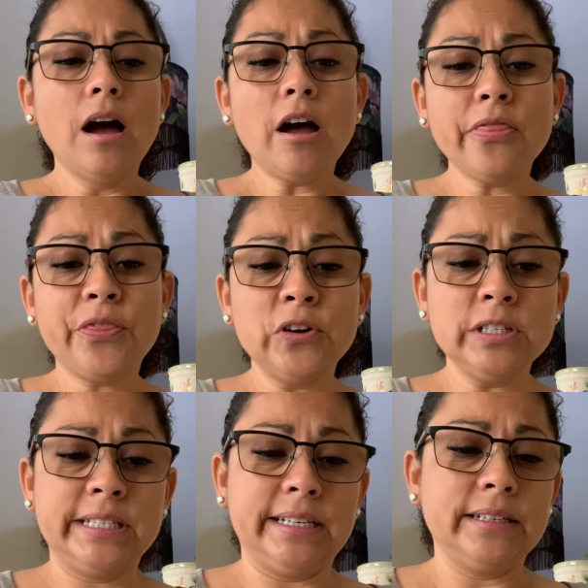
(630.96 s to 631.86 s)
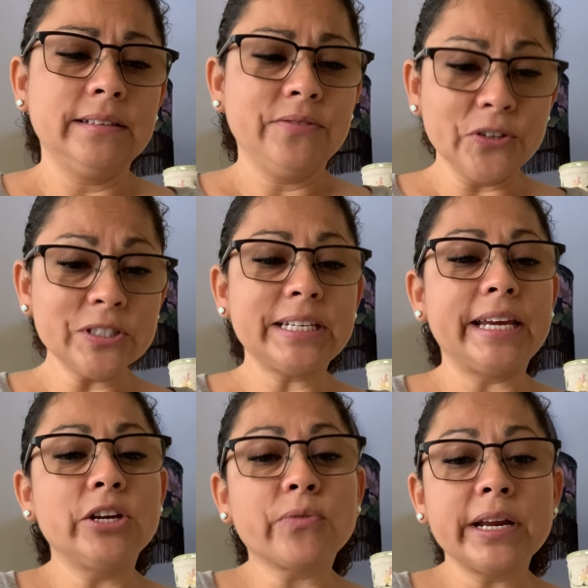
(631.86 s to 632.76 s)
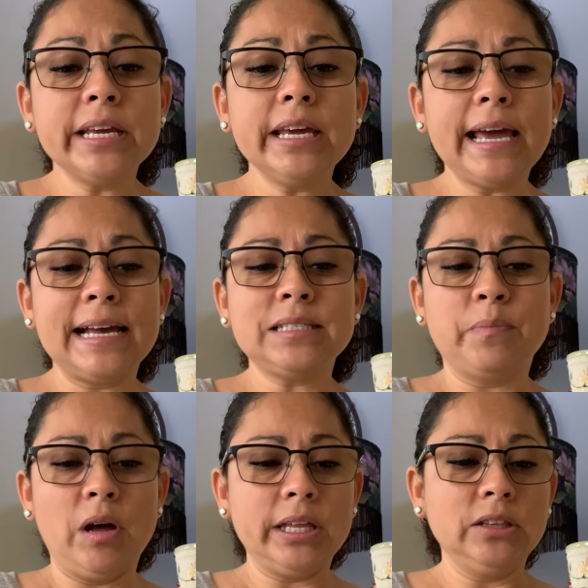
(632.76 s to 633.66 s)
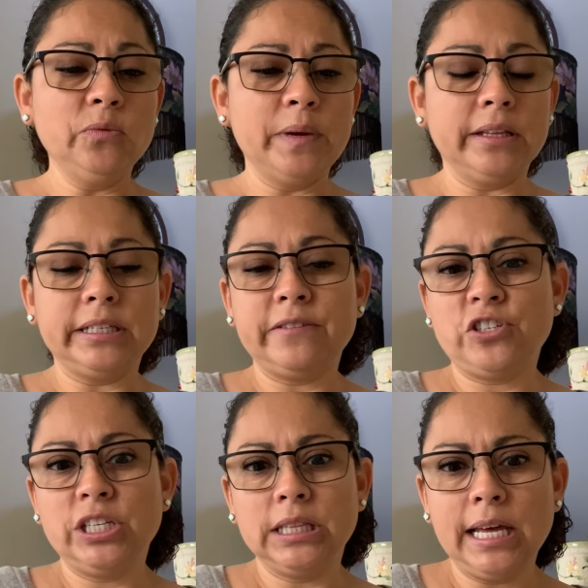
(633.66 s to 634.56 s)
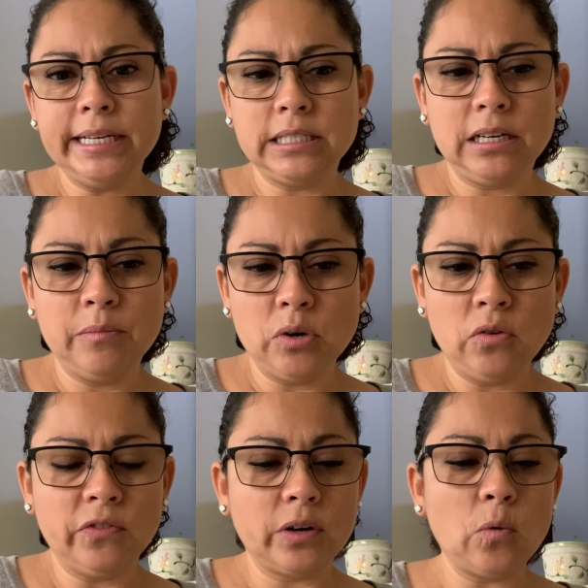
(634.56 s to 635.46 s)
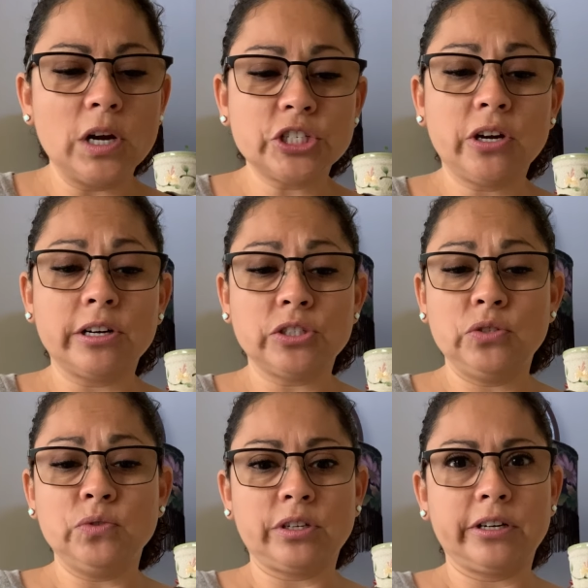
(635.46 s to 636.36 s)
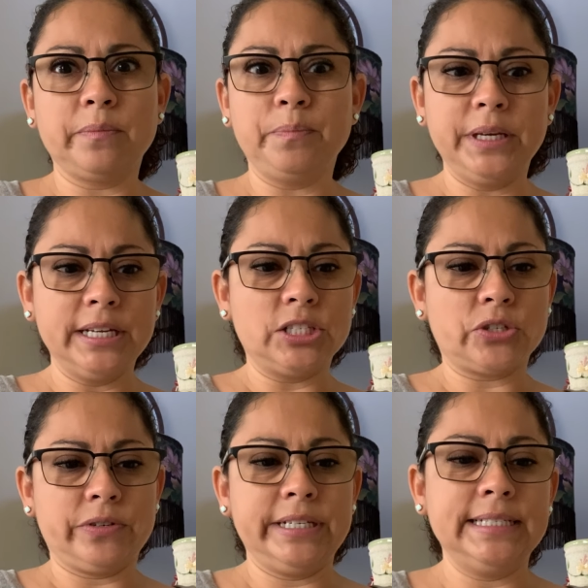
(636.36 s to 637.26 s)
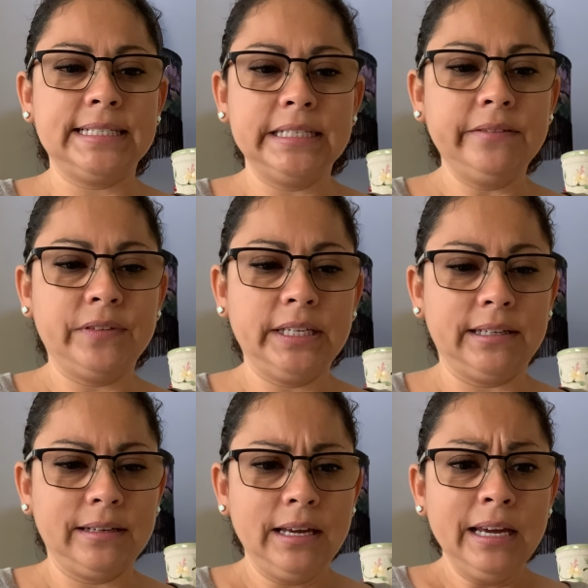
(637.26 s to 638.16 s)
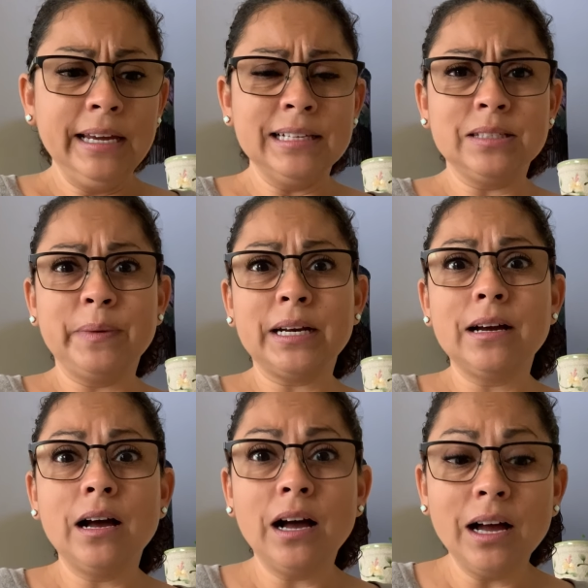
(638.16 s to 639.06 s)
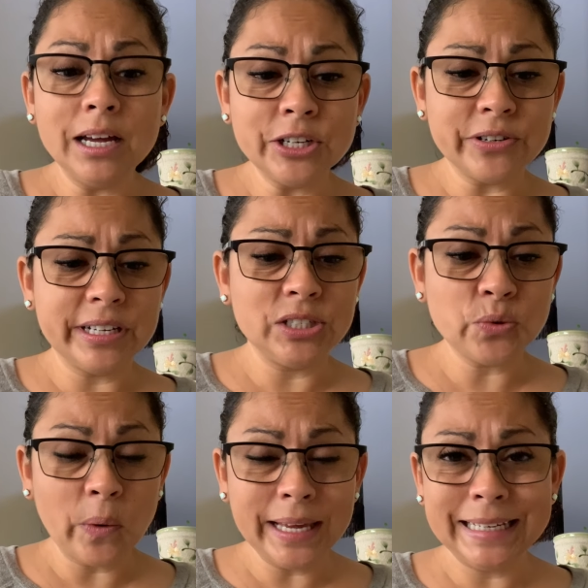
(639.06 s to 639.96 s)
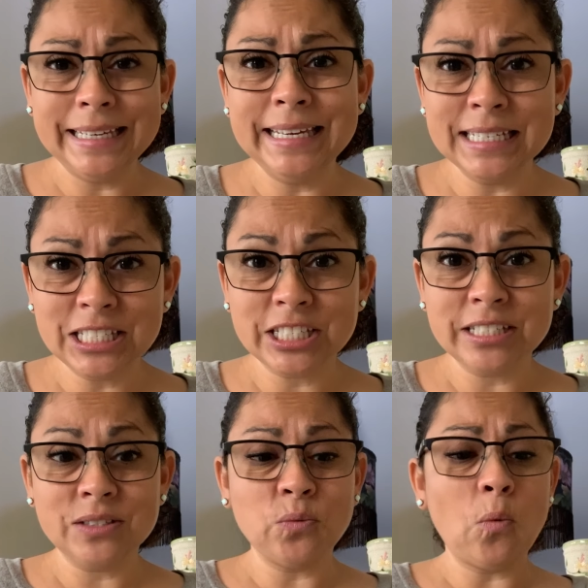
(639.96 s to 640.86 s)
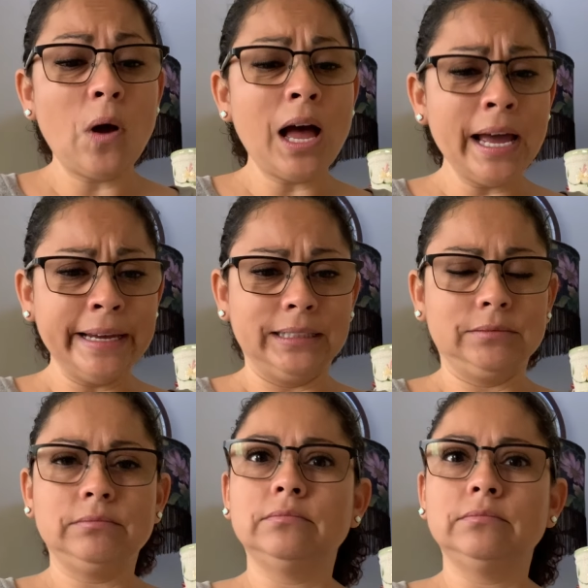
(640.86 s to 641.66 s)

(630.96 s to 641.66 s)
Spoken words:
On Thursday, Gertie asked Molly Lou Mellon if she'd like to come over and watch cartoons on her big screen TV. It's about 120 inches wide.